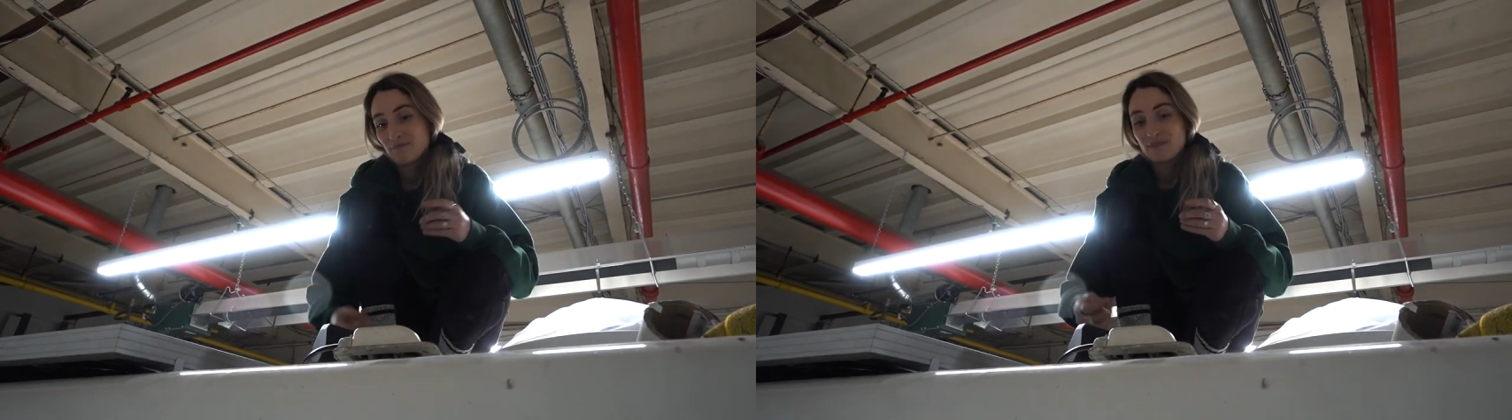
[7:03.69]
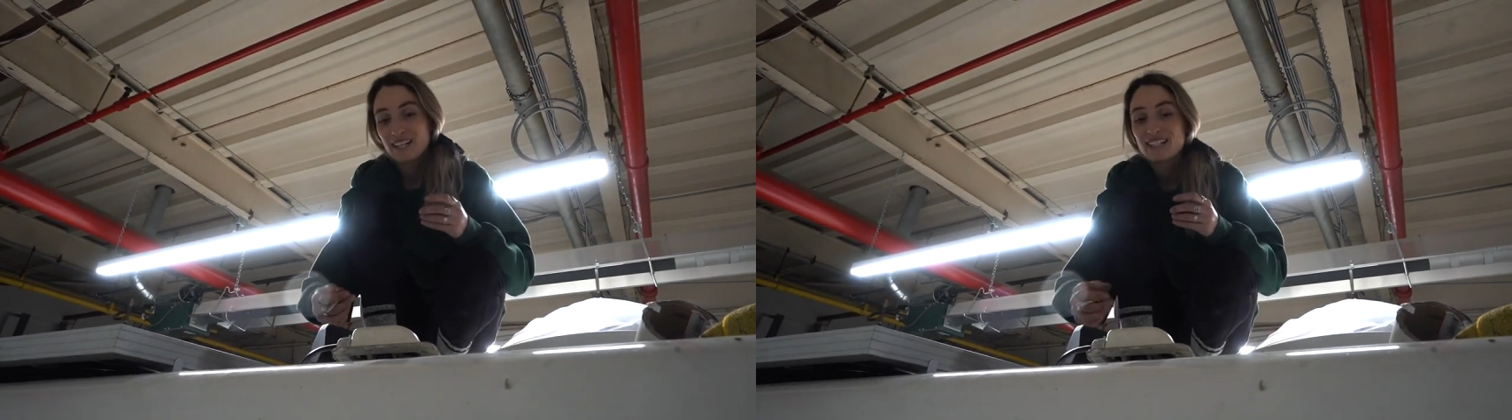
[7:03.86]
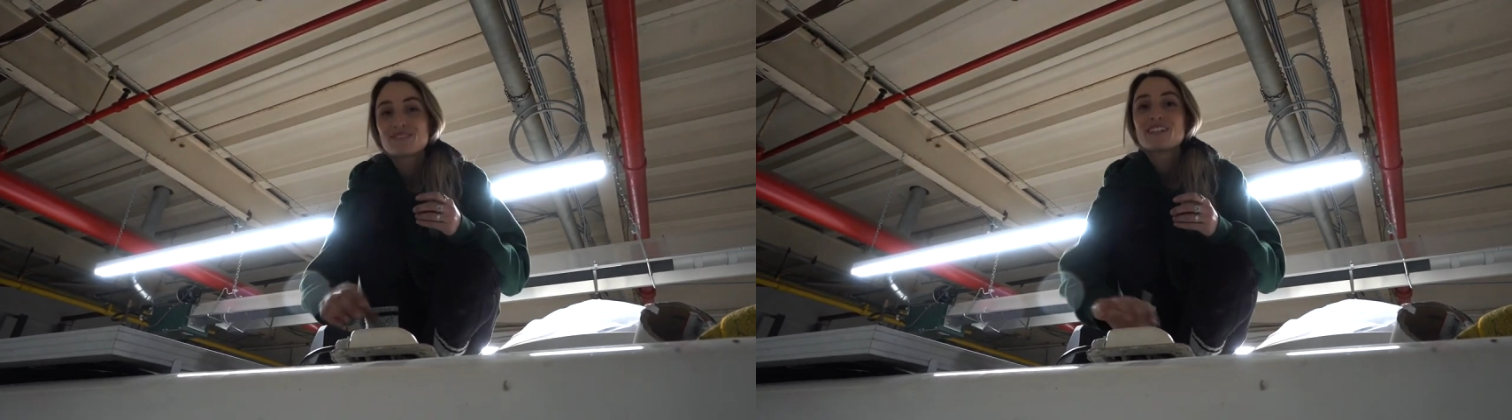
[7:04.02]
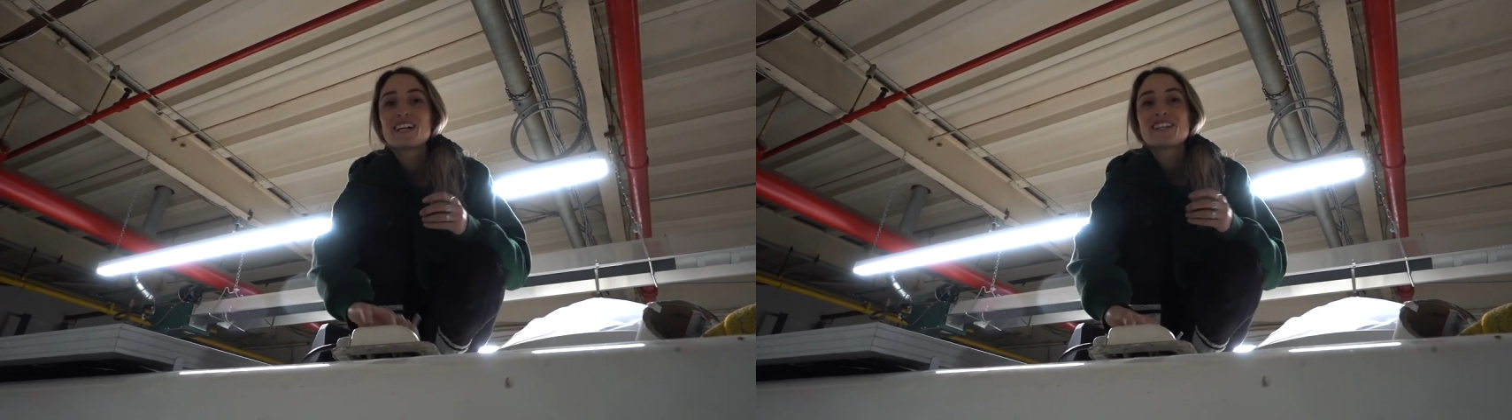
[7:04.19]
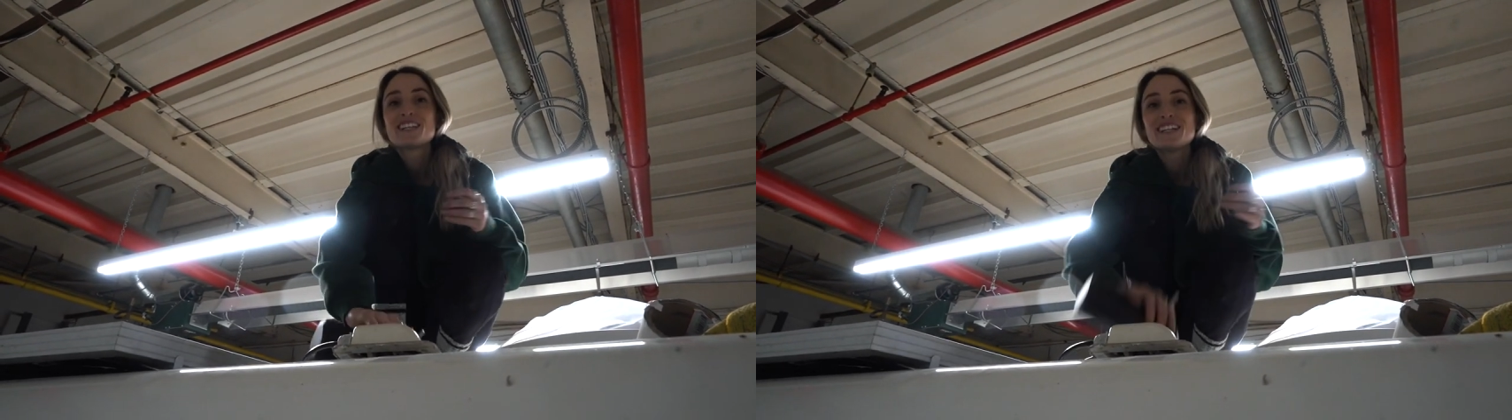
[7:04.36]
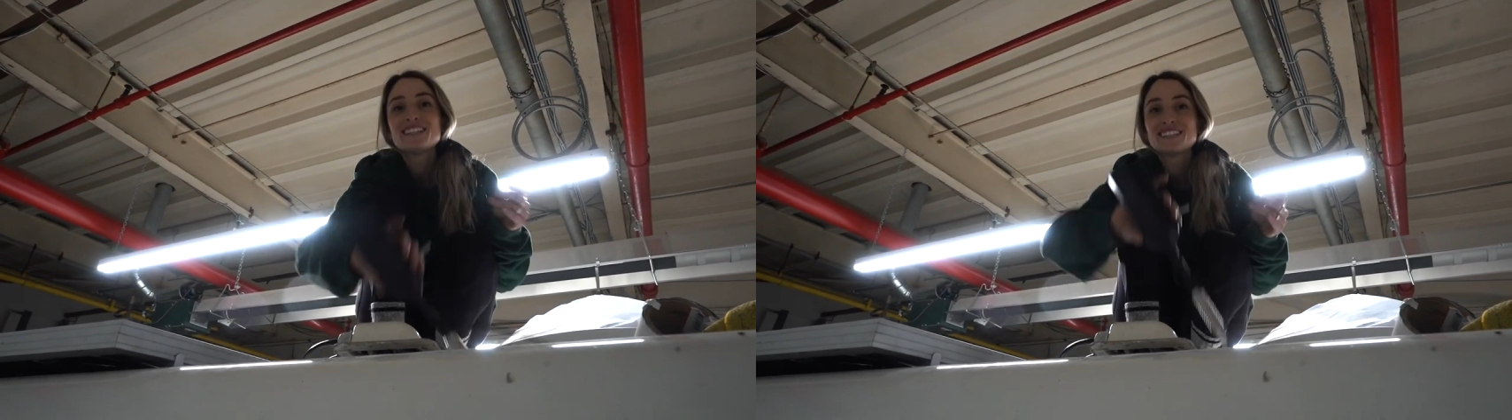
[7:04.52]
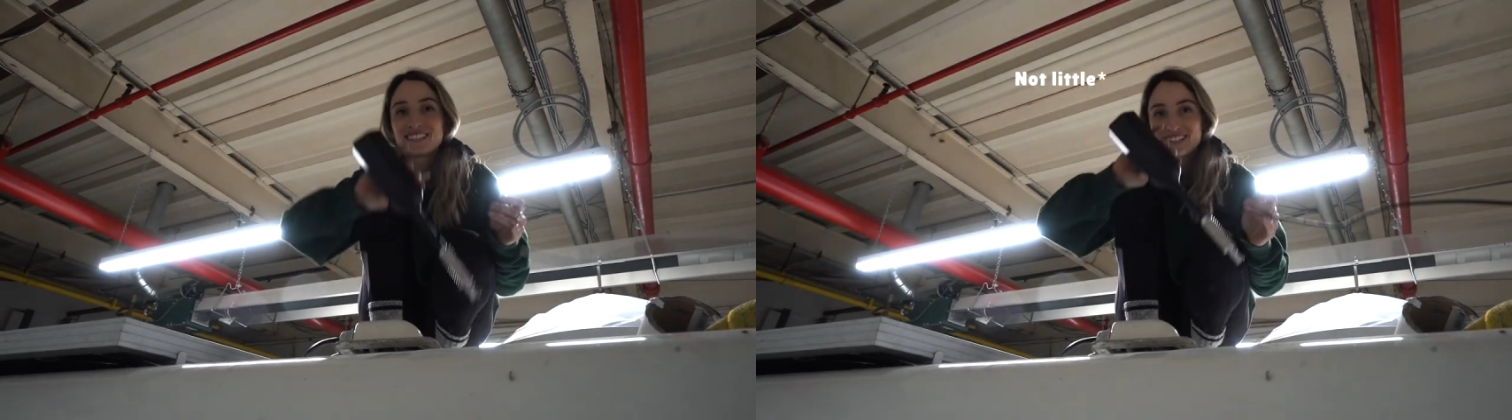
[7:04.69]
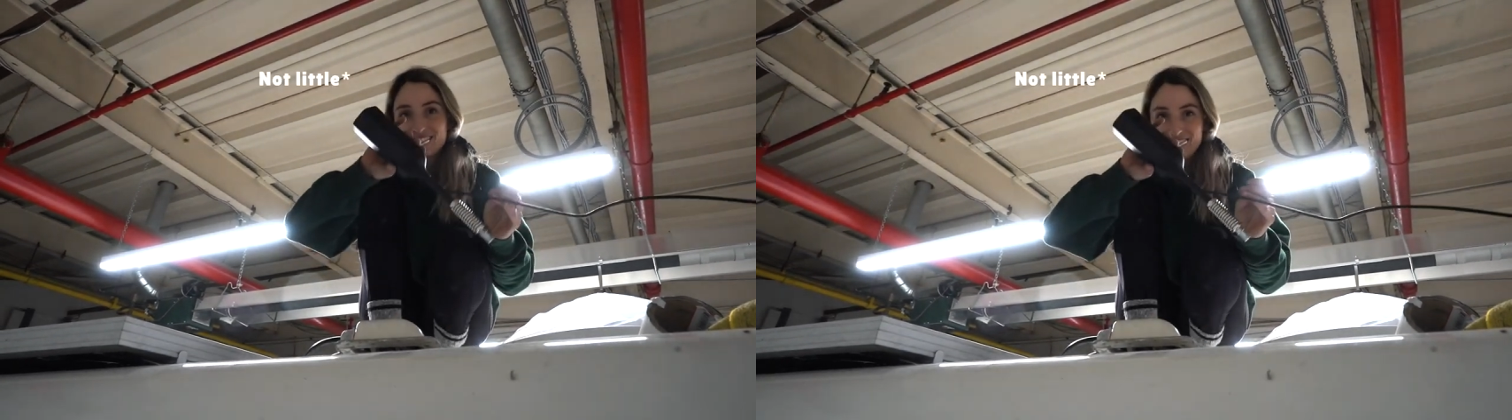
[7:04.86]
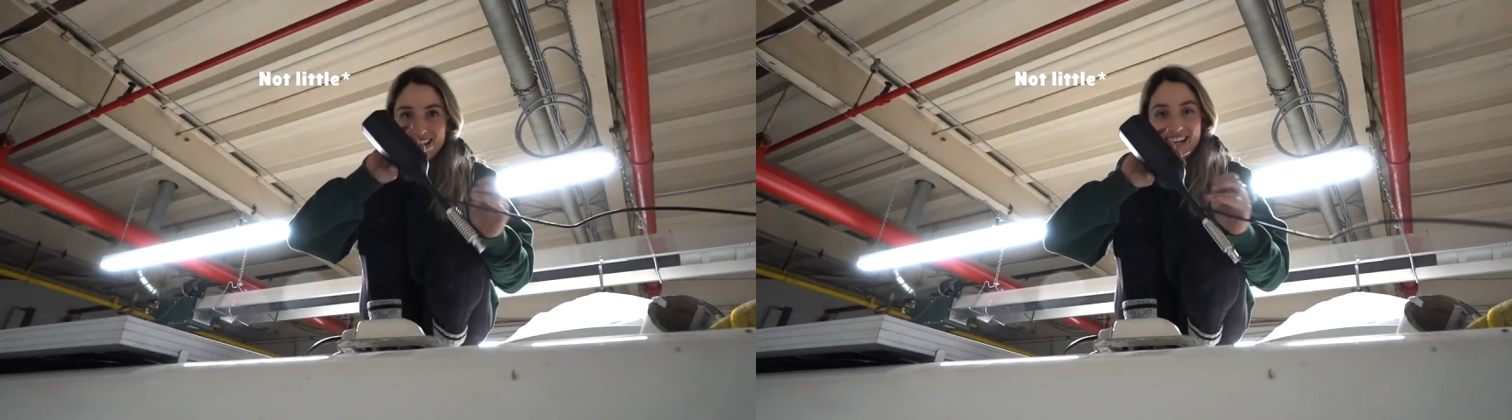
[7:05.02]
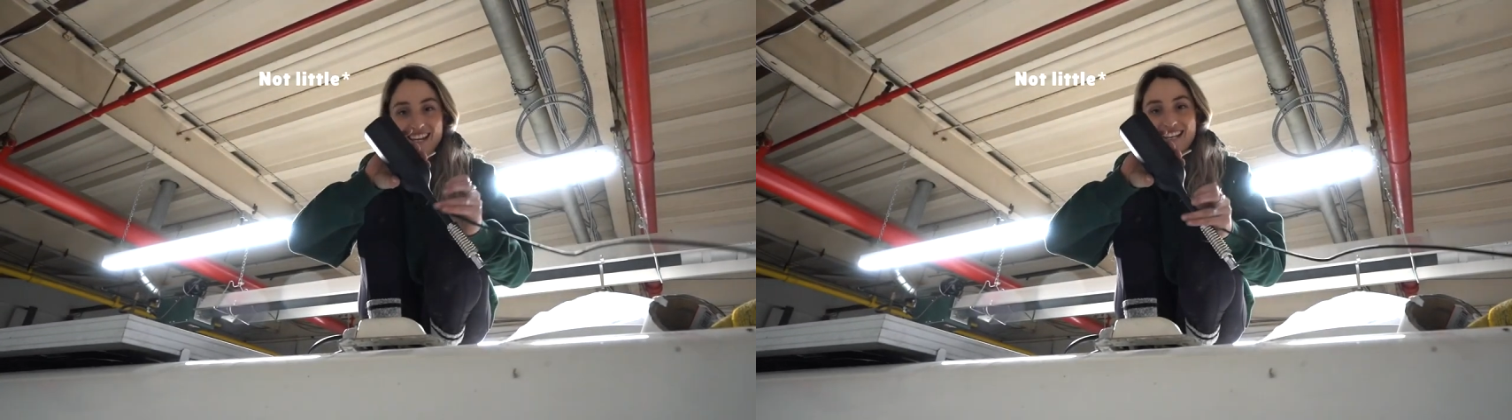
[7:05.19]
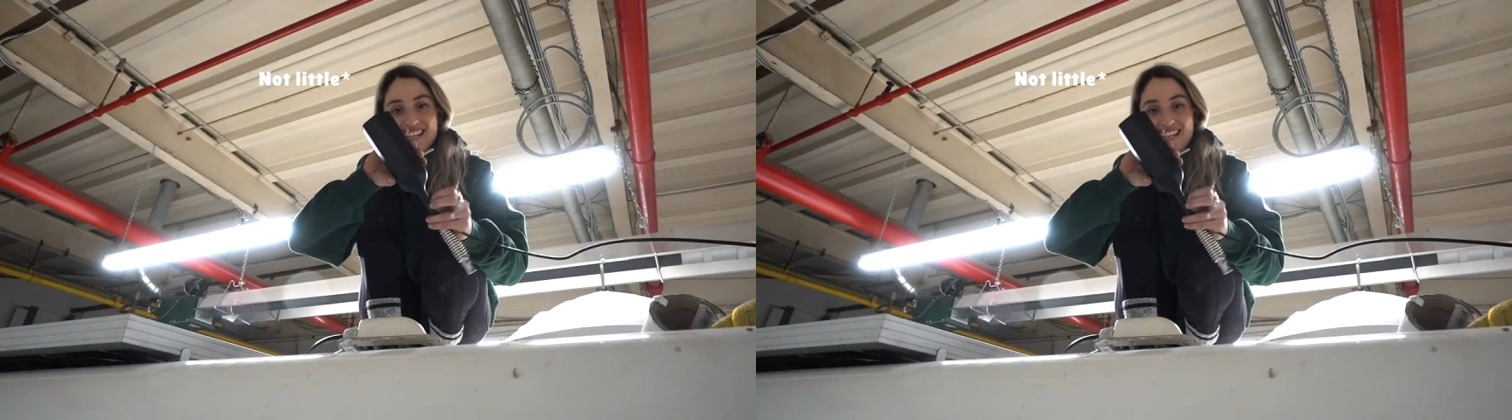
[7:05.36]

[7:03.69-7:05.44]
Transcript: because we got this little guy